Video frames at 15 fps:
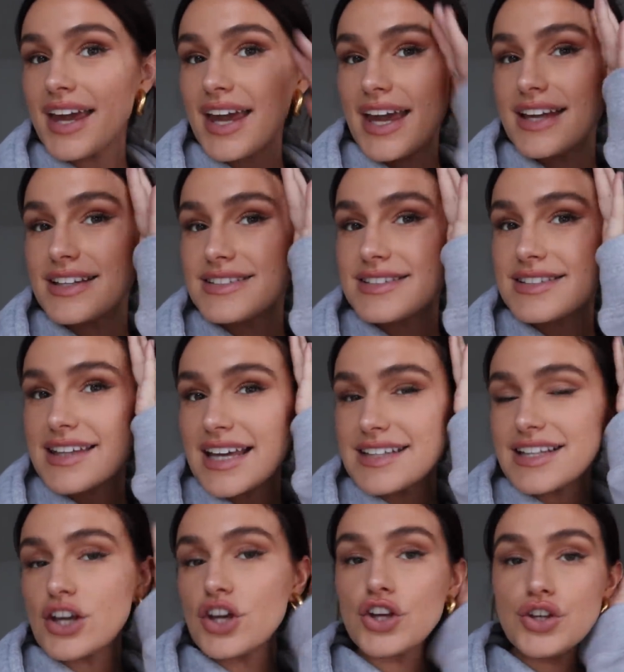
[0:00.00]
It's, they
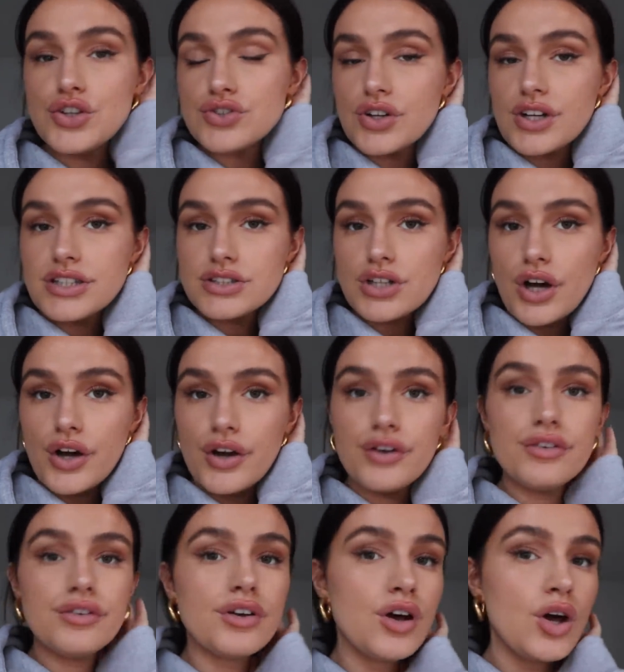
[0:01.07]
say you can use it on its
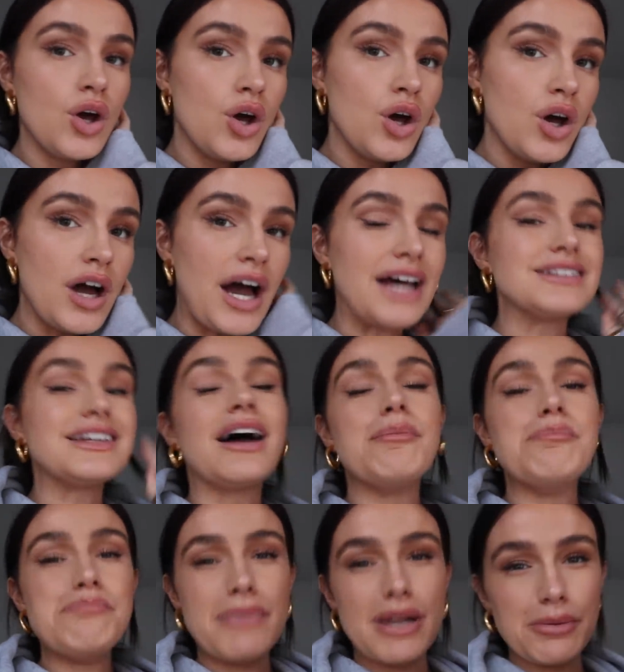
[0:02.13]
own as like a
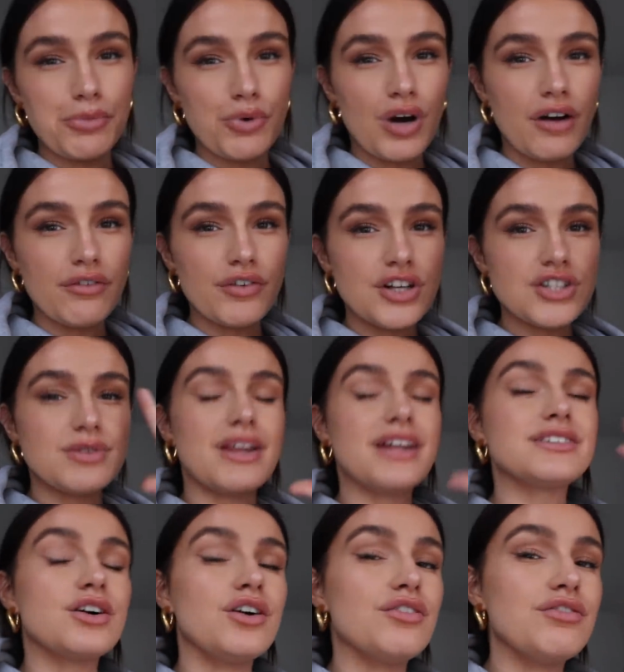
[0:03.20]
minimal coverage, and
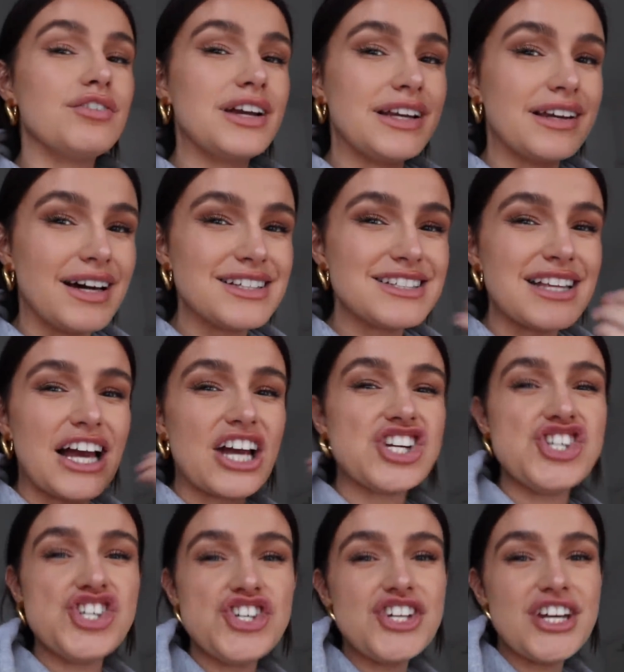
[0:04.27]
it's got a really nice like
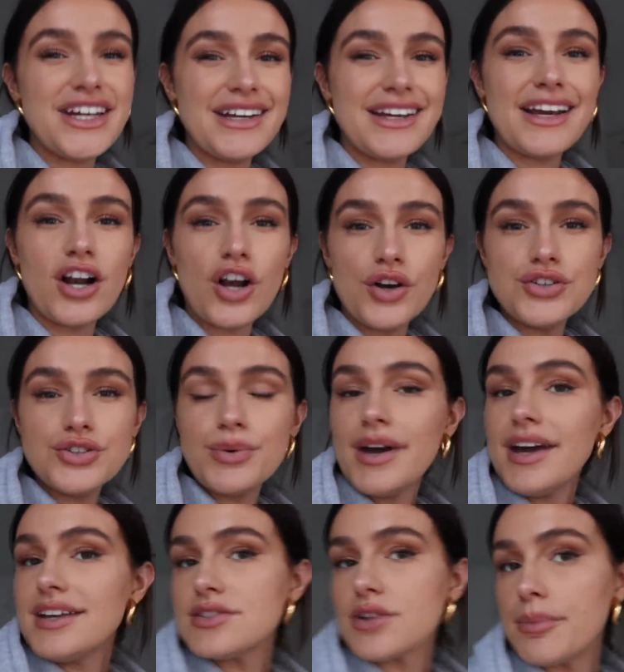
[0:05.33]
sheeny glow to
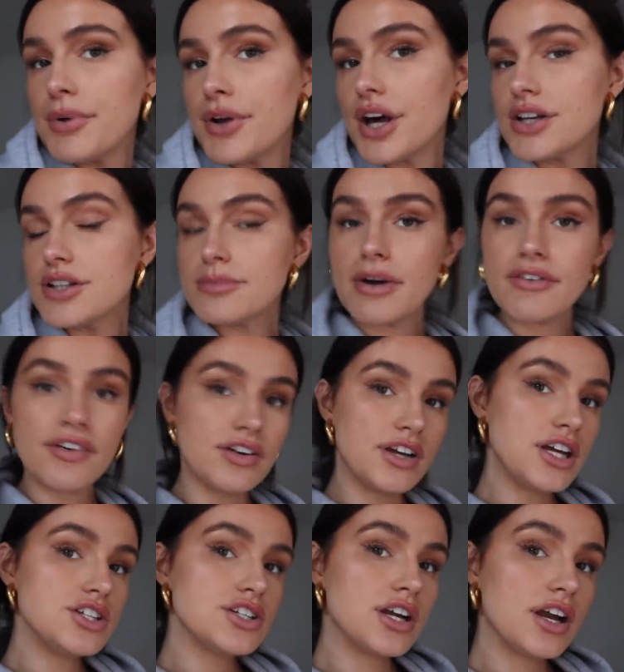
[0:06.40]
it. So I put it under my
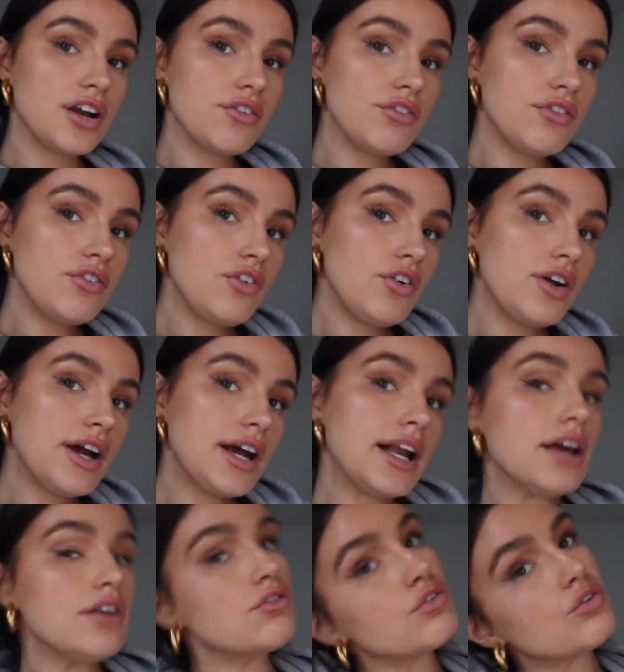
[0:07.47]
foundation and I
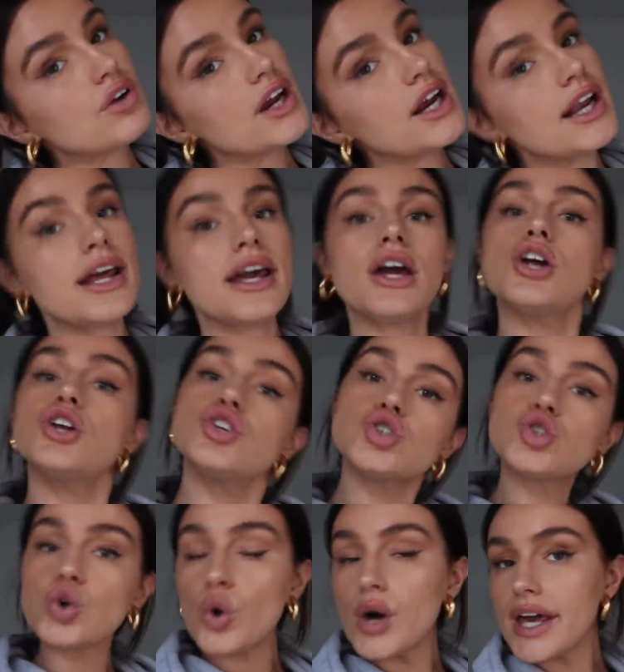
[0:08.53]
really, really
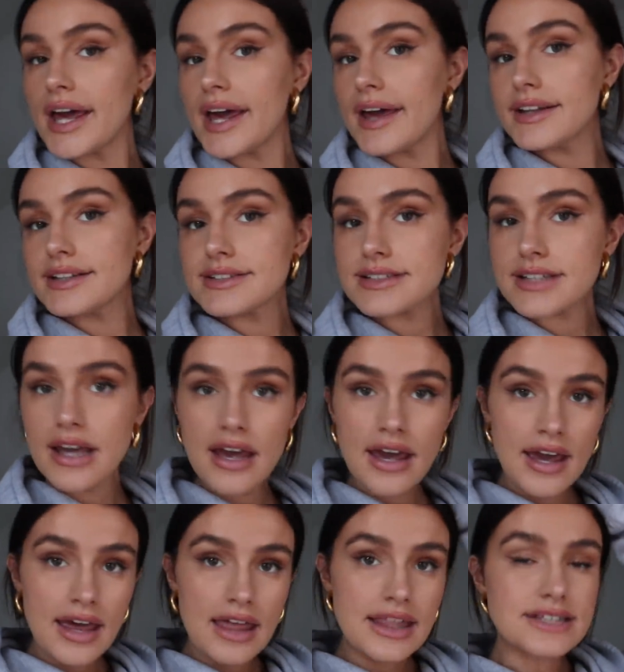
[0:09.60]
enjoy it.
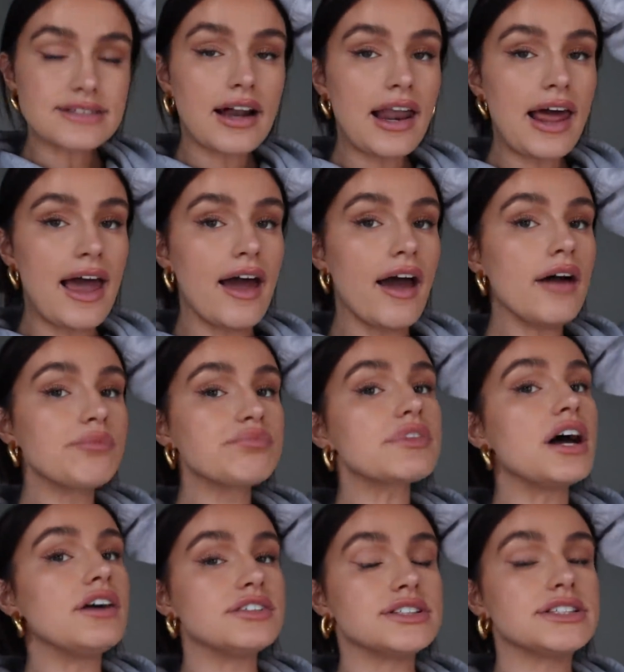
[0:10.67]
This colour here,
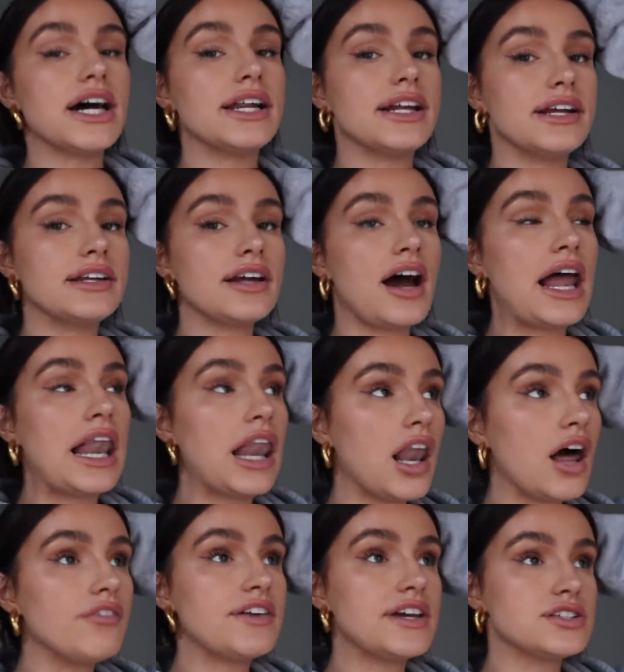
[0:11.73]
I've decided, I
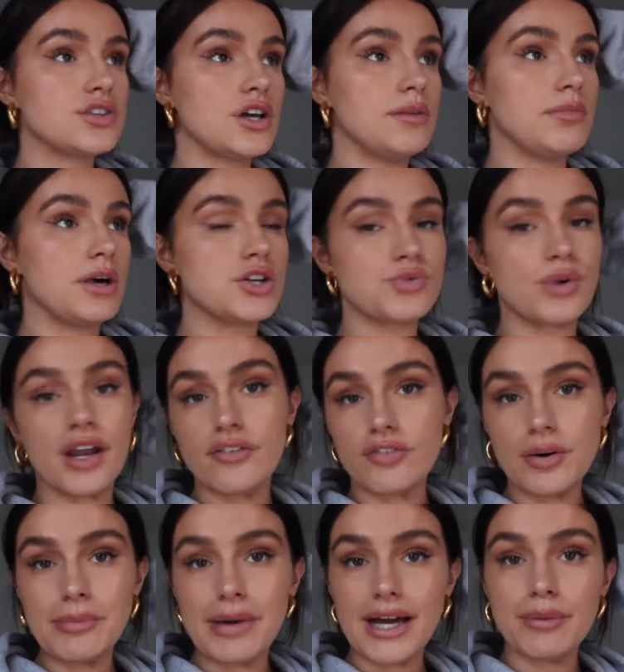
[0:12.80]
love it so much when I've
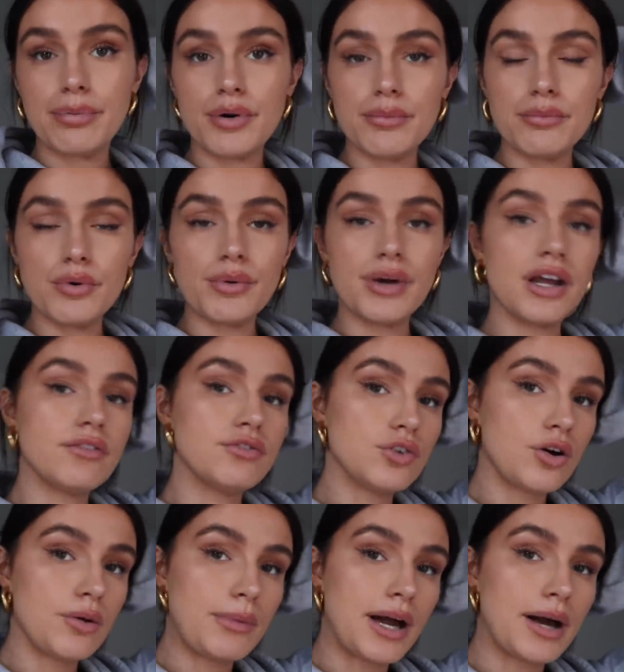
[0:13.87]
got makeup on, but when I've not
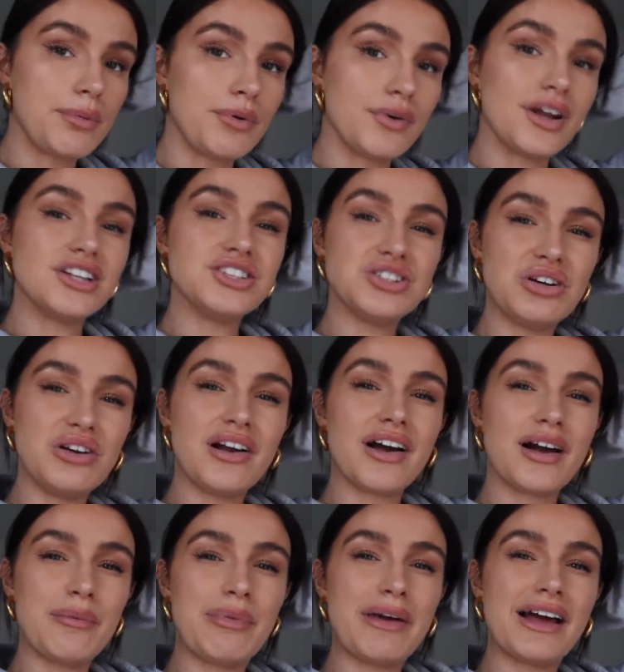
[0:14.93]
got makeup on, I do
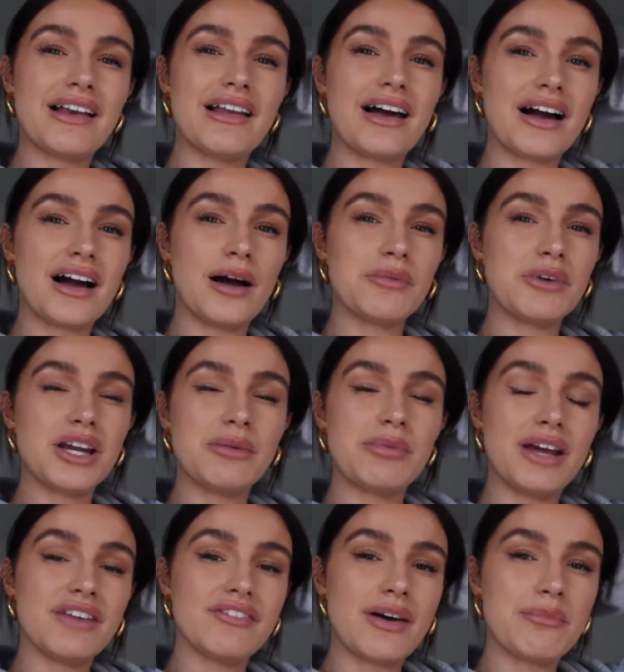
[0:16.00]
look a bit like I'm going to be
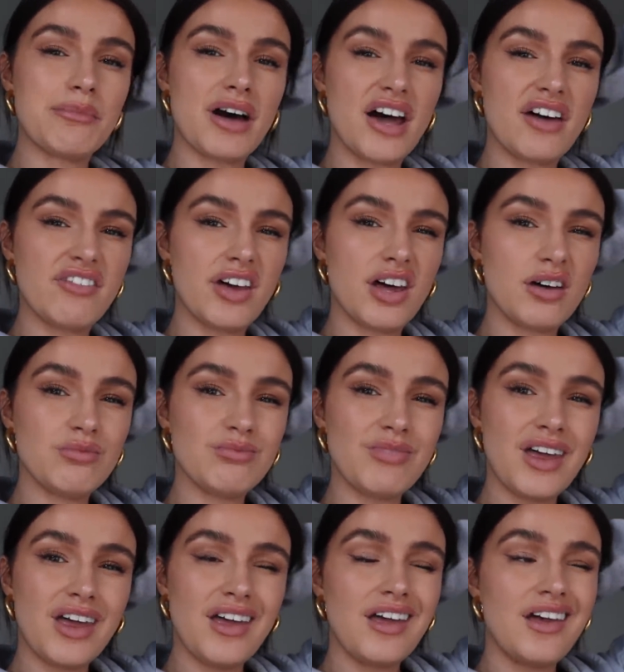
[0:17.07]
in a vampire film.
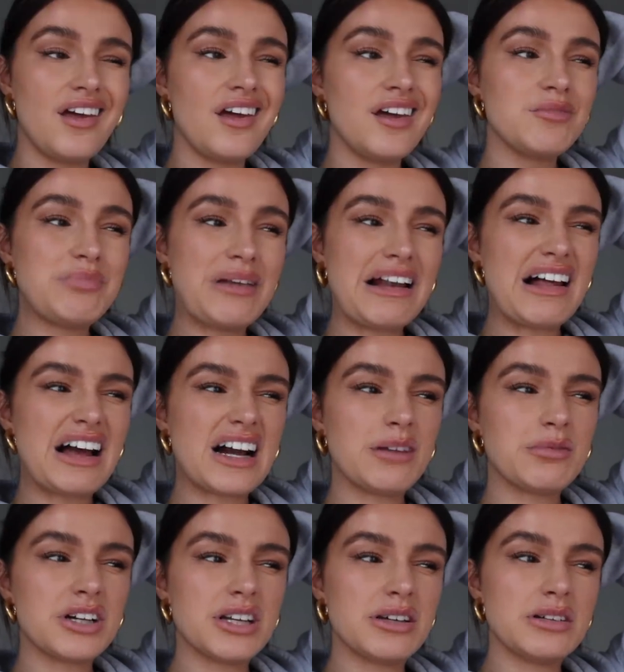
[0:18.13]
A bit like
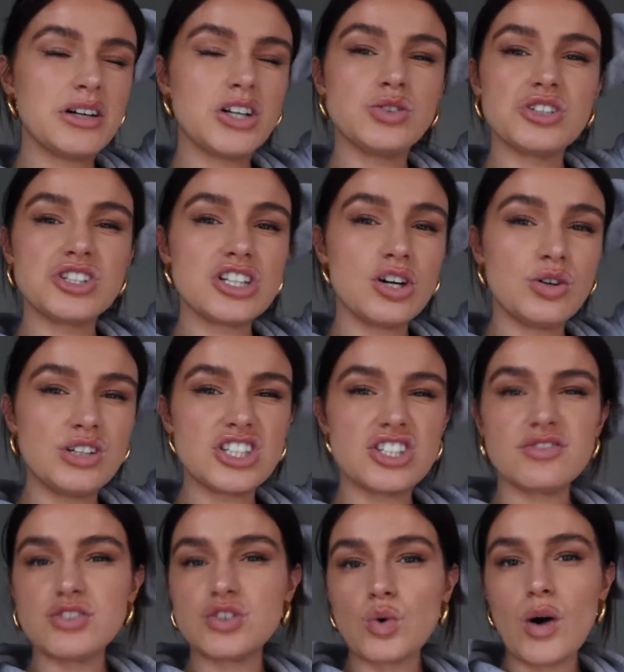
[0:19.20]
I'm going to audition,
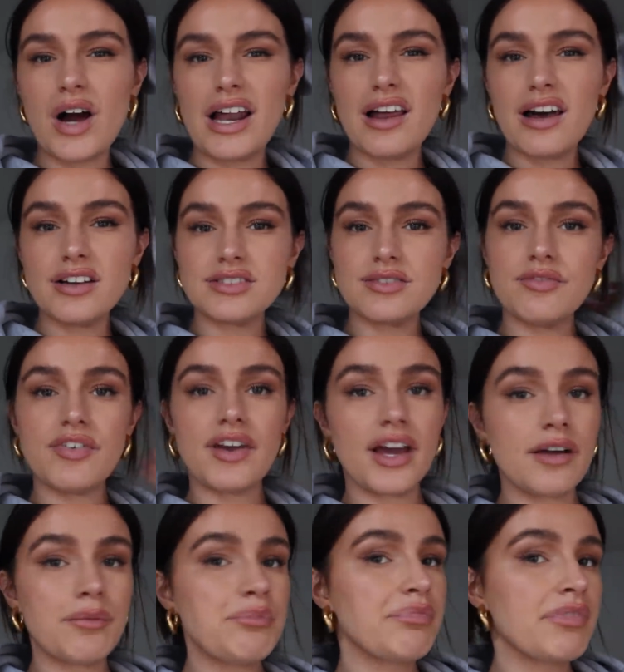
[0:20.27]
audition for Twilight or
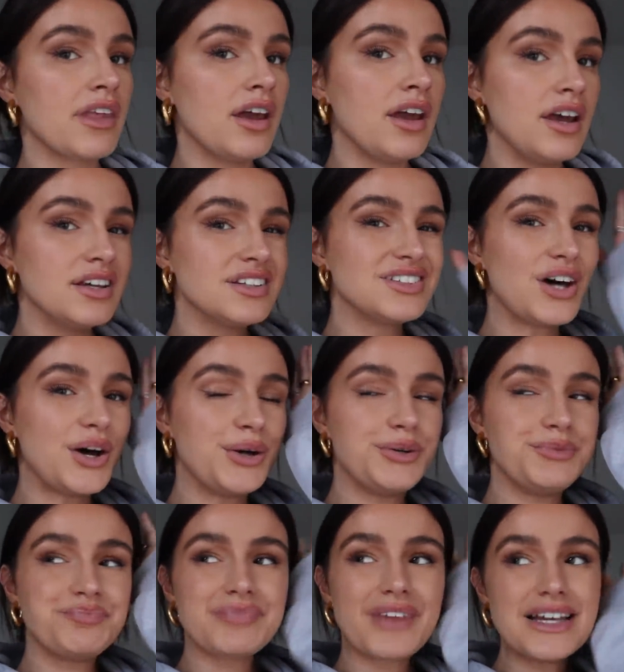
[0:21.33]
something.
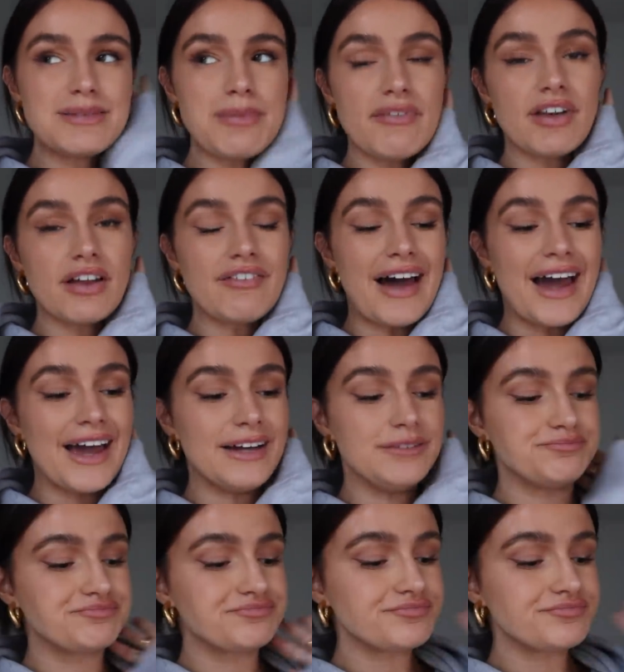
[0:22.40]
So it's a bit of a love-hate.